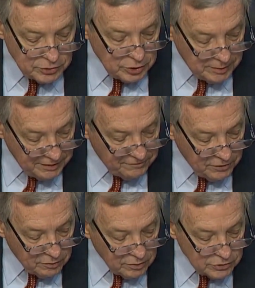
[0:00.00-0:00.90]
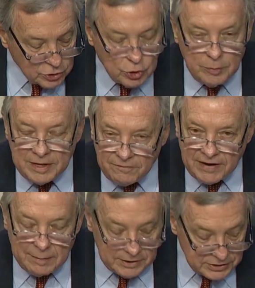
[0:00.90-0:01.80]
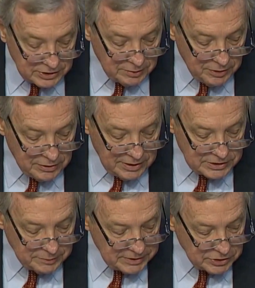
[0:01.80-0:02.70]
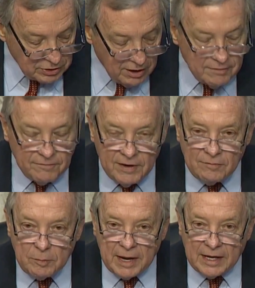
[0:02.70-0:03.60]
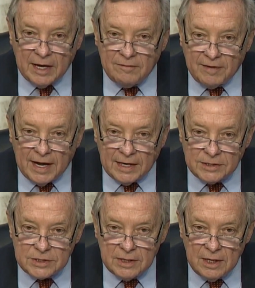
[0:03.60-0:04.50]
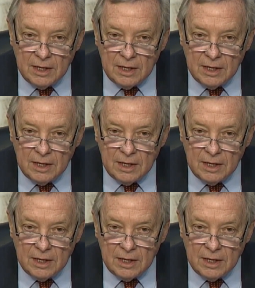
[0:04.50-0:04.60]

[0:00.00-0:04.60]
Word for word: too many funerals, too many families and communities have been scarred forever by gun violence.